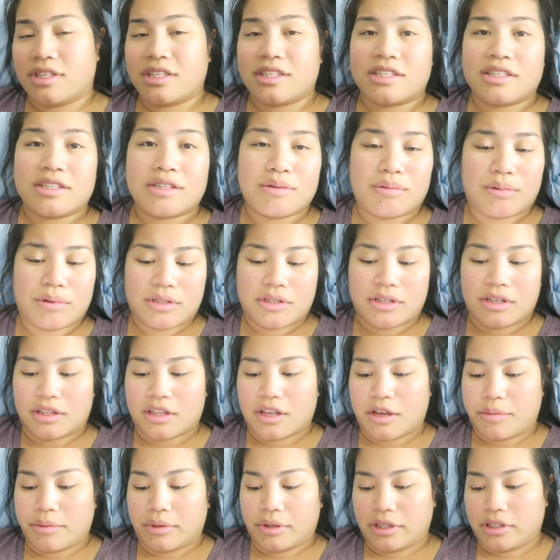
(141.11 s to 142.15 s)
This is the one song
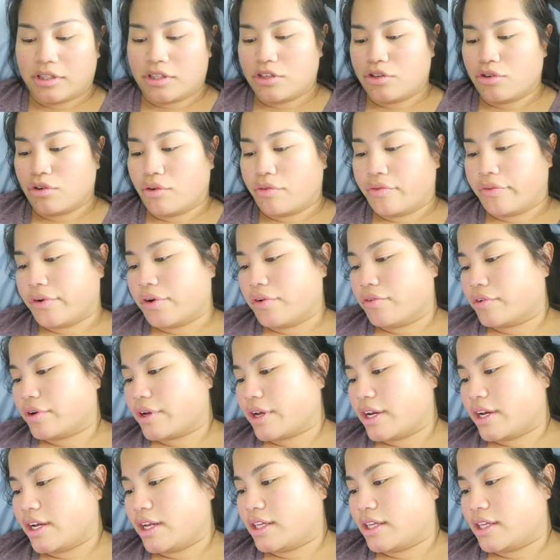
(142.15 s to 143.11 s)
that I've been listening to over and over again.